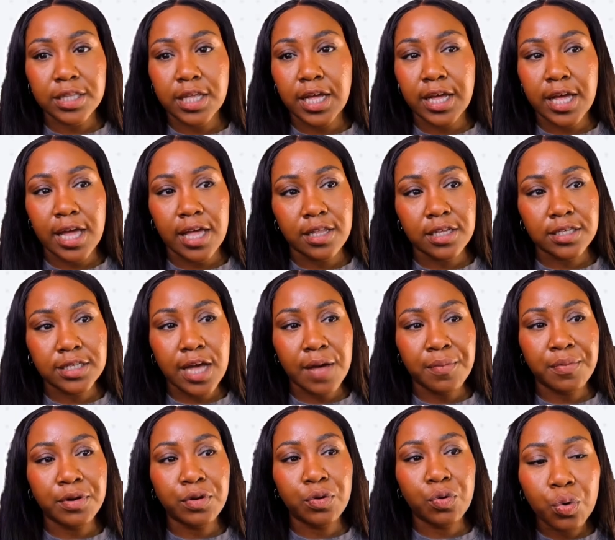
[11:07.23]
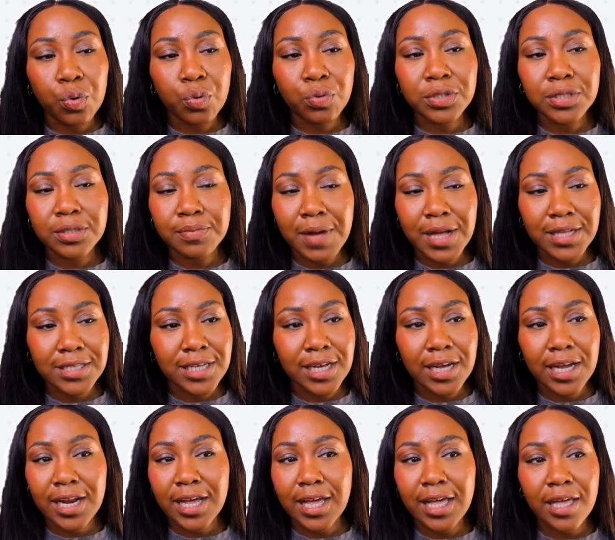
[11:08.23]
Again, this happened
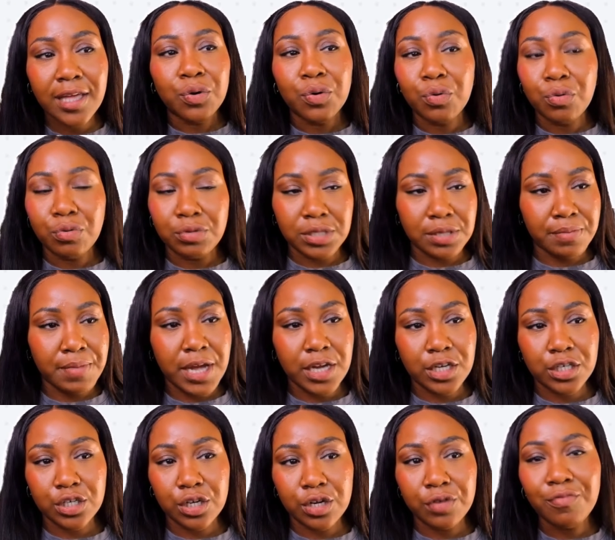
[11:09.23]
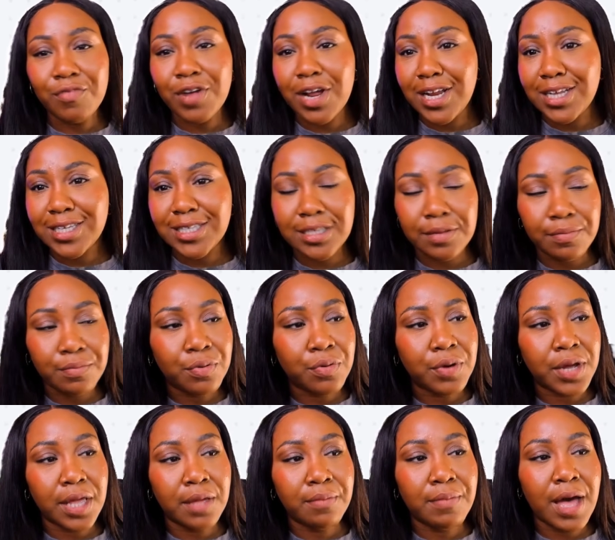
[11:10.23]
automatically. Automation, really simple
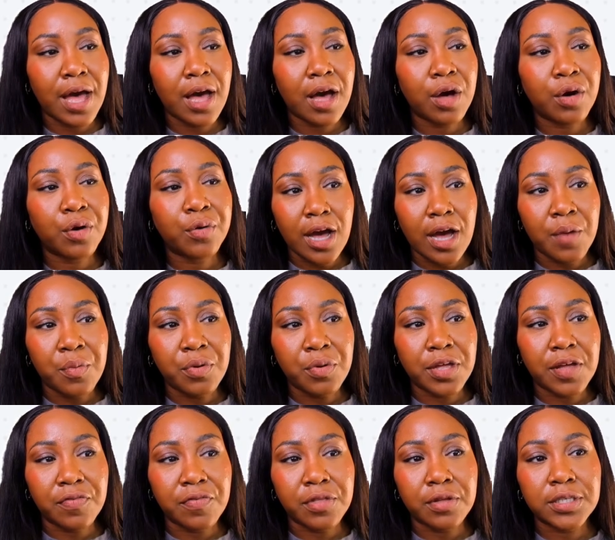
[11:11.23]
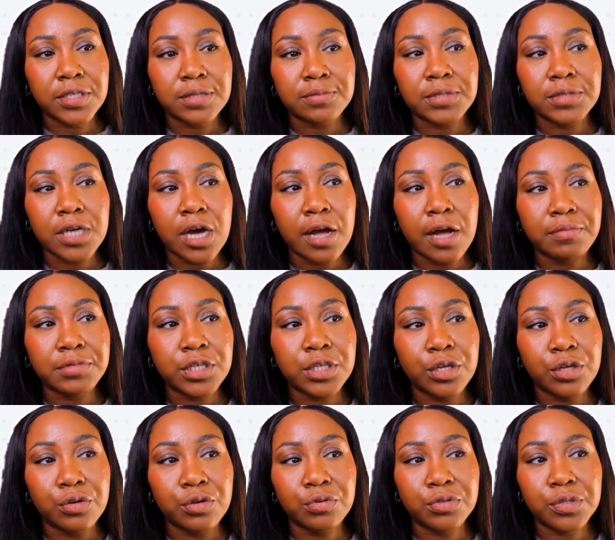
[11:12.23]
email. I will give them some time to
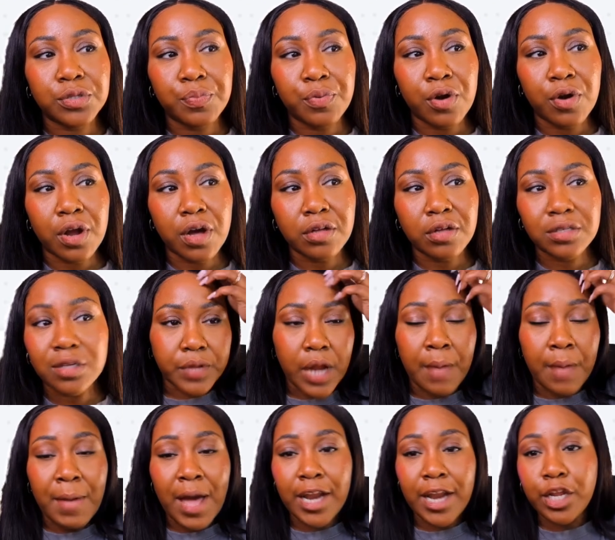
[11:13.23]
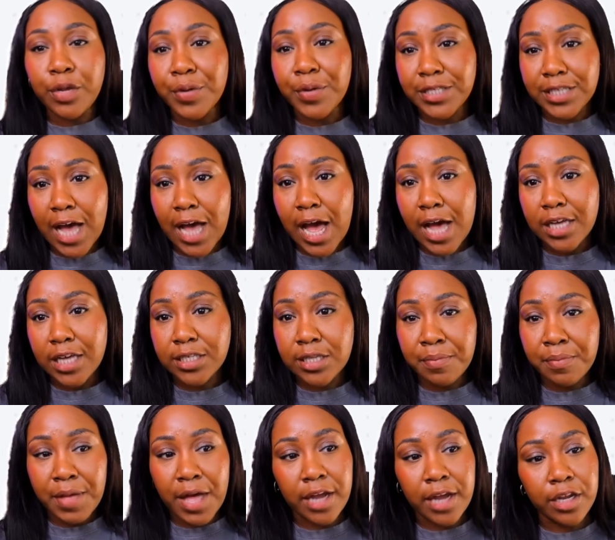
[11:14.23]
use the product. I'm adding you a tag, so
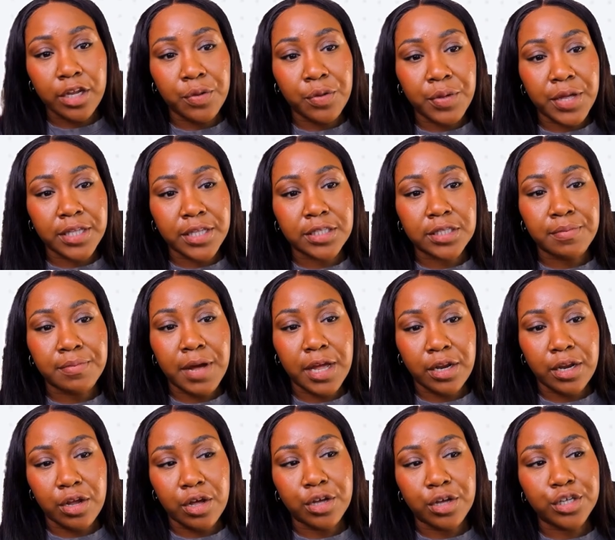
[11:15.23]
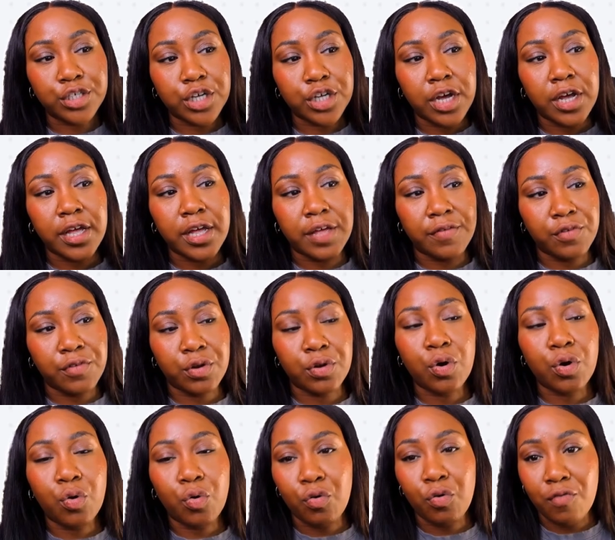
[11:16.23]
I'm adding you into my nurture. If you're
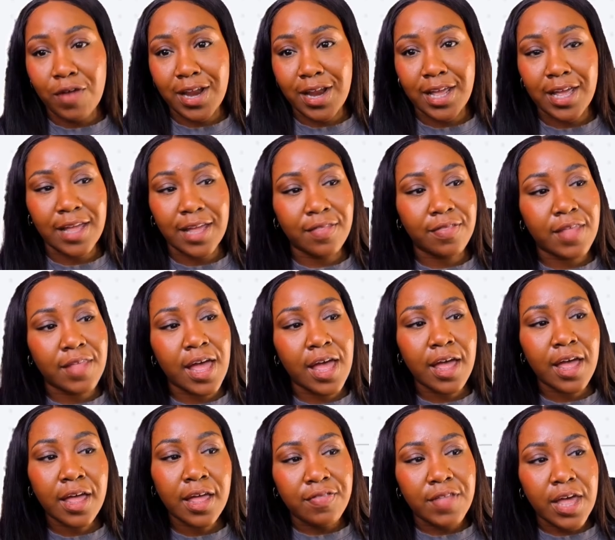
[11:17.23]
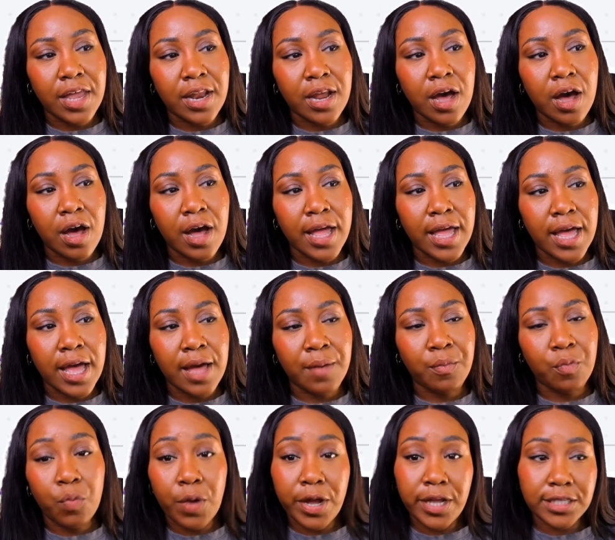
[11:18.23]
not already in there, then I
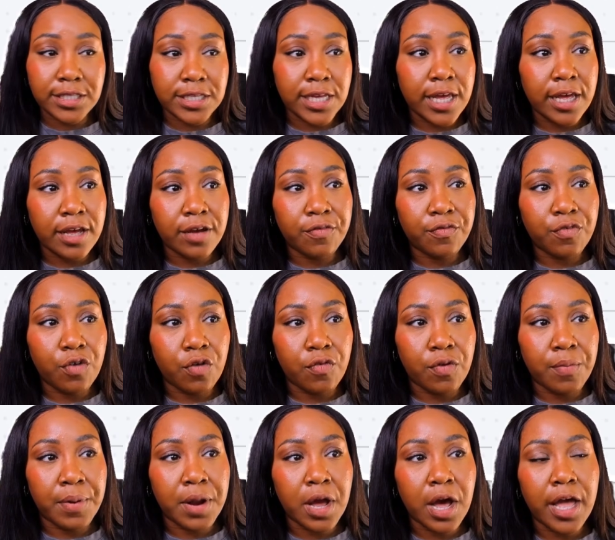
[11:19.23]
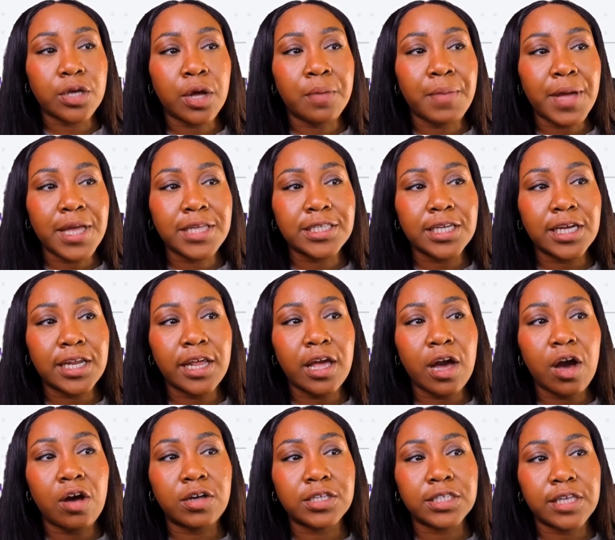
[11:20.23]
am waiting for a reply. I'm basically
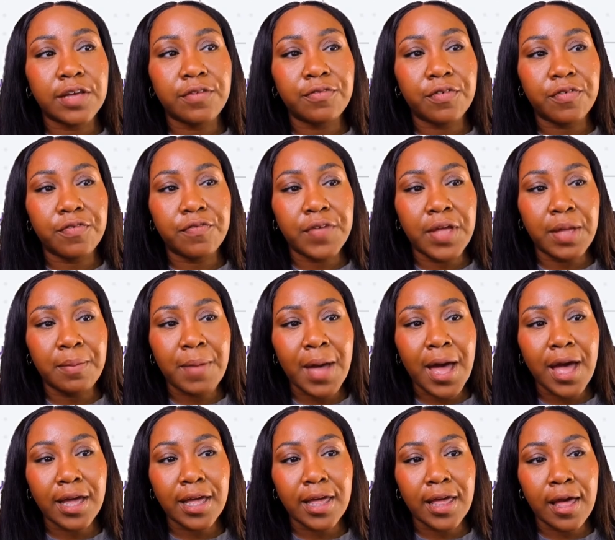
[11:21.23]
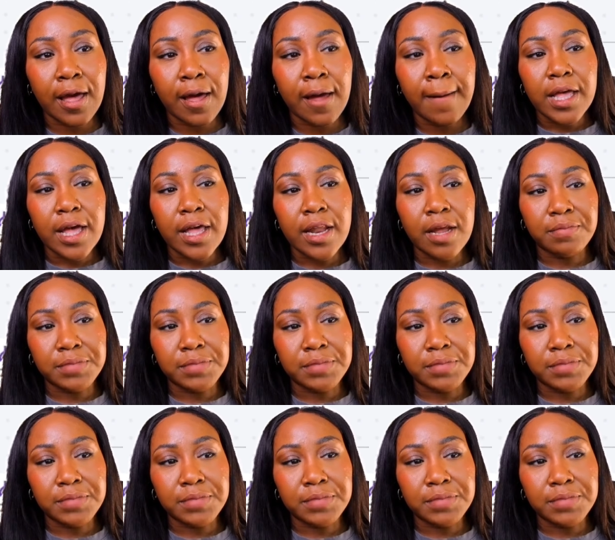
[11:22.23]
asking for feedback here, and I'm